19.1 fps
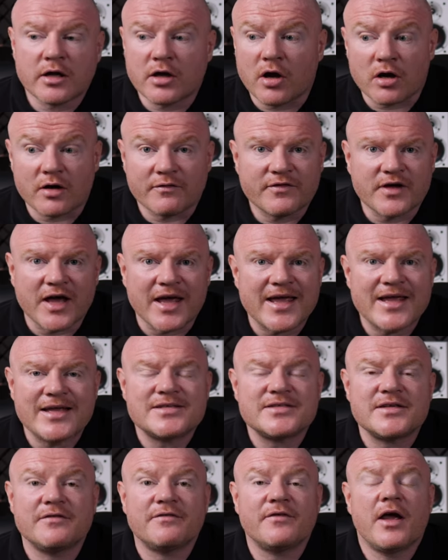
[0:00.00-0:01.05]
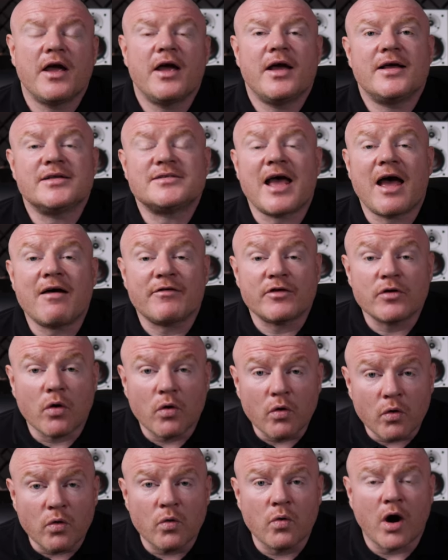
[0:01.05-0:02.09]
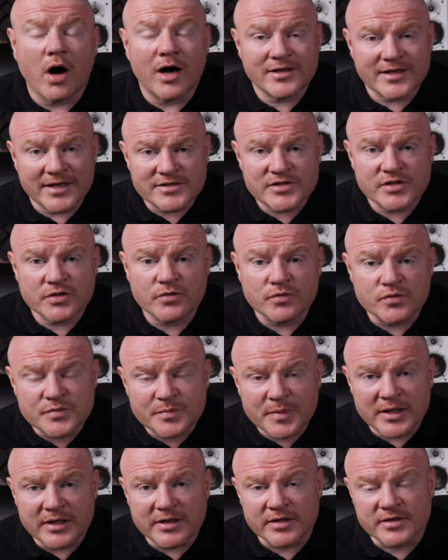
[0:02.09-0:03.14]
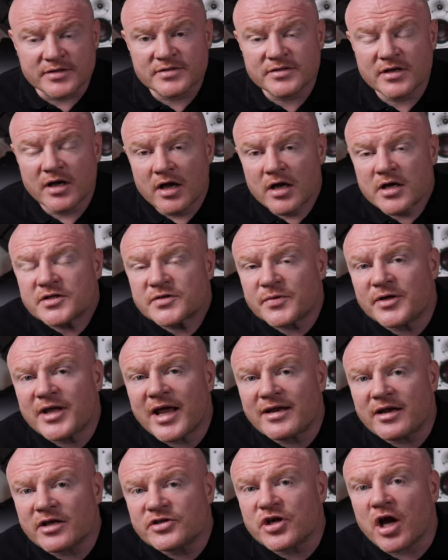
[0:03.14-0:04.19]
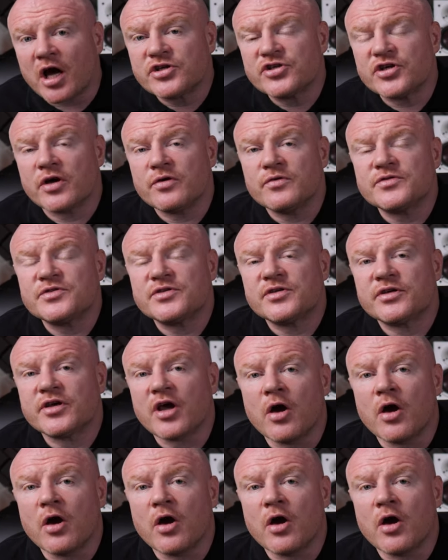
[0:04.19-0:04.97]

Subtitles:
kind of cohesive as having all identical speakers. So in the end, I chose to